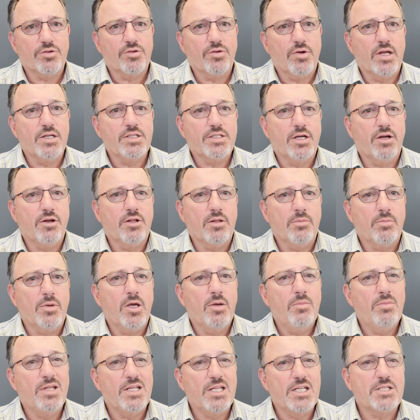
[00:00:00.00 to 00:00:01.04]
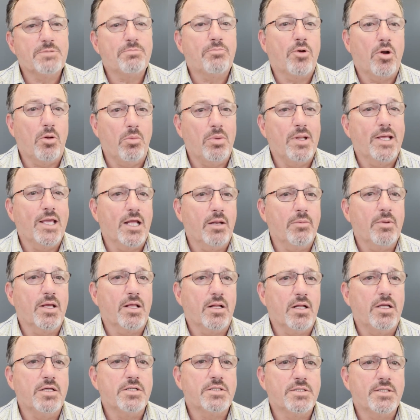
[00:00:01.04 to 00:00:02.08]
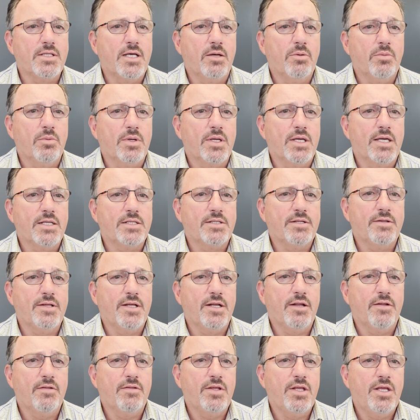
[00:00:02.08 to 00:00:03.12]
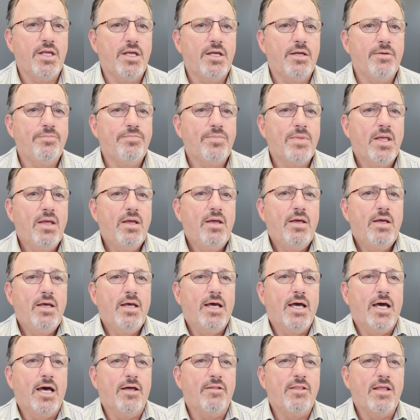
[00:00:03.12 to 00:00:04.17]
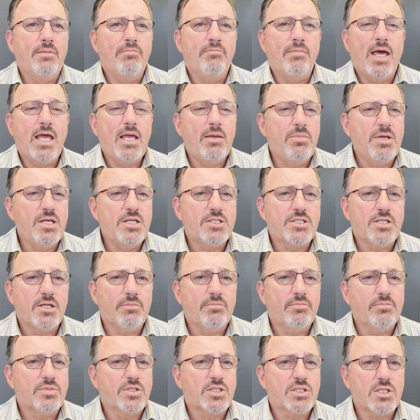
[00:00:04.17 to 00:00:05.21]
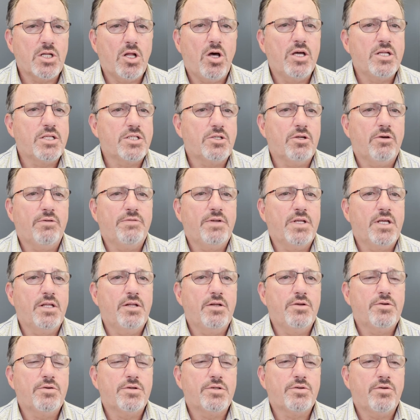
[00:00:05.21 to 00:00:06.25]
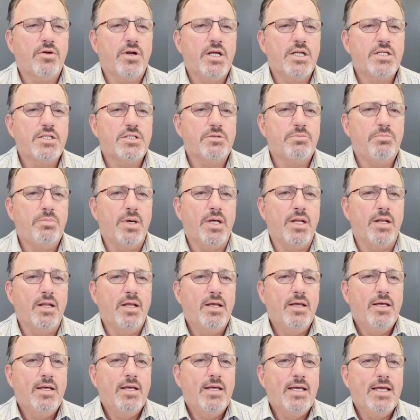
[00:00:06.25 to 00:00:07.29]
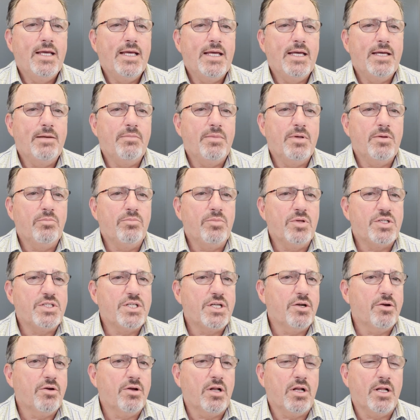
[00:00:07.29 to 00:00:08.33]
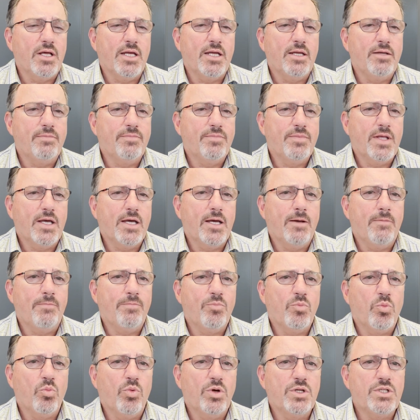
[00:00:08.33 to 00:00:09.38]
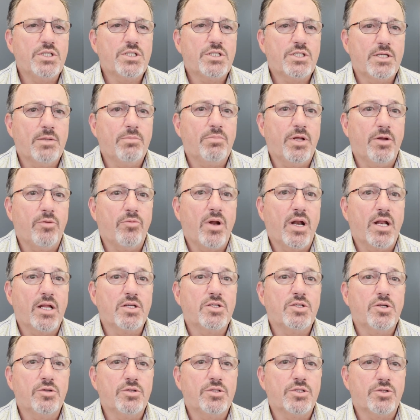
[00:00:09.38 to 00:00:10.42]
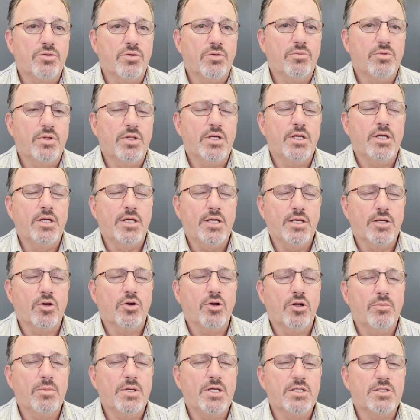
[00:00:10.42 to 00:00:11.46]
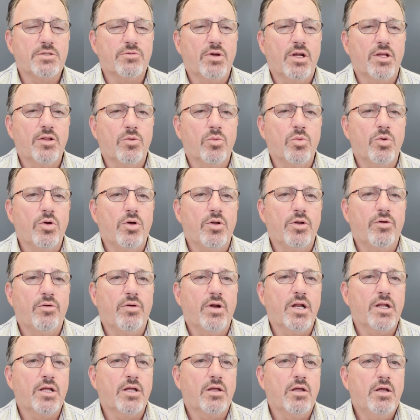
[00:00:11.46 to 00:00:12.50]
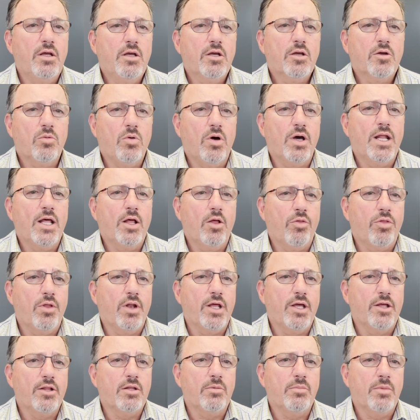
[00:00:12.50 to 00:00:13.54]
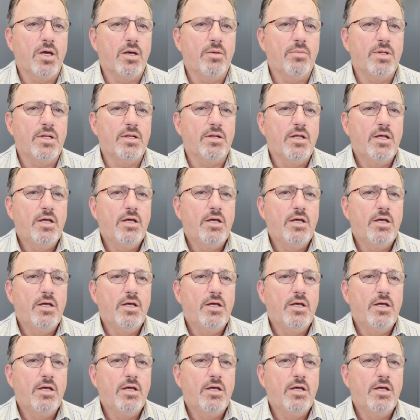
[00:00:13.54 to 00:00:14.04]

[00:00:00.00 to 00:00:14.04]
rates are at the moment, it's probably going to be close to that when we get to the end of the year. Uh, there may be some slight softening in interest rates, but materially, um, we're just simply running too. The economies around the world are running quite healthily at the moment,